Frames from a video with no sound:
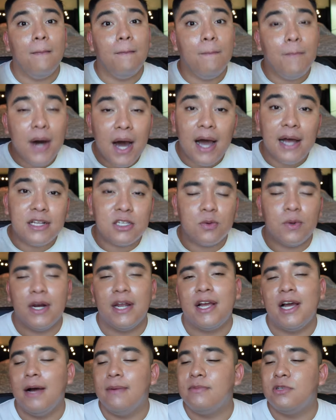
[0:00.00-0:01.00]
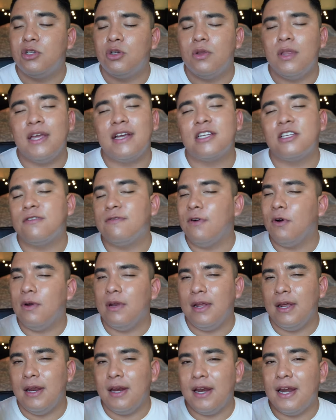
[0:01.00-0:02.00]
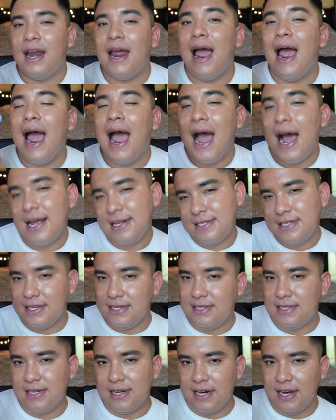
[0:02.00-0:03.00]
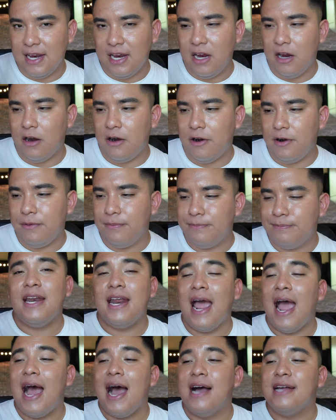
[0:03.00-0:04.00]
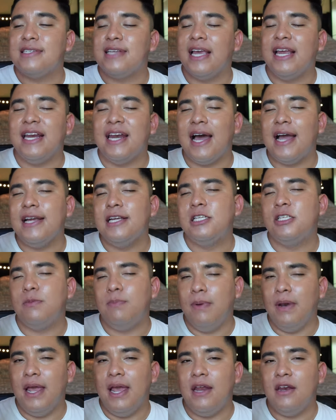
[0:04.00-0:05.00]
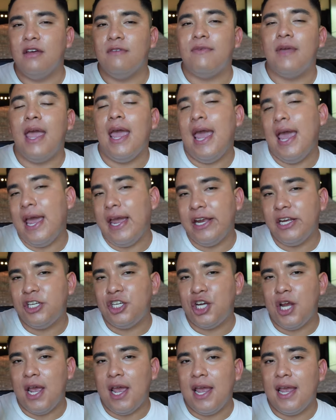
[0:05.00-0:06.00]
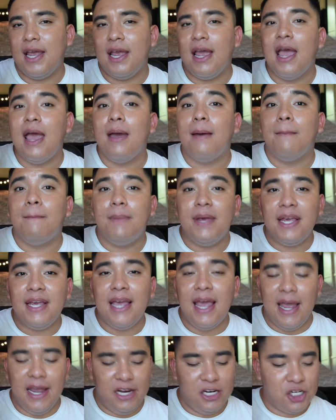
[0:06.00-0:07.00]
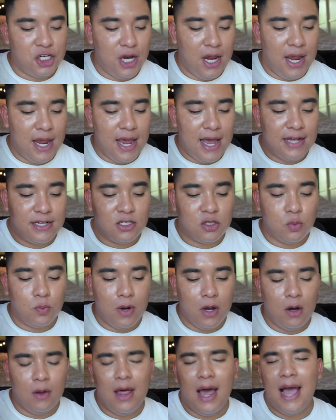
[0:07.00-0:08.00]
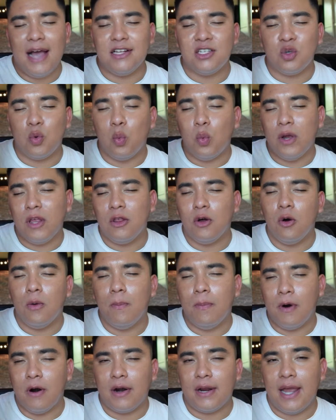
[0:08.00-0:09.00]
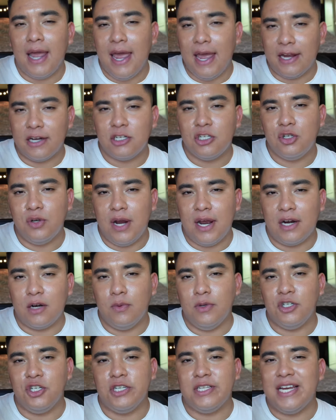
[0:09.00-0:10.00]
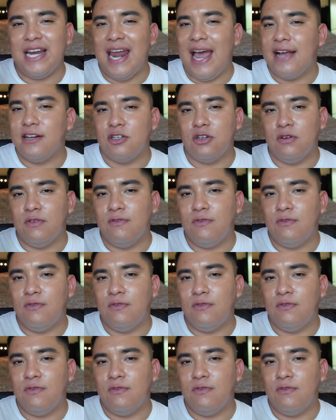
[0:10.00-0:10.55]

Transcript: But when it comes to the exfoliating acids in here, it has a nice blend of A H A, P H A, as well as willow bark extract, which is a natural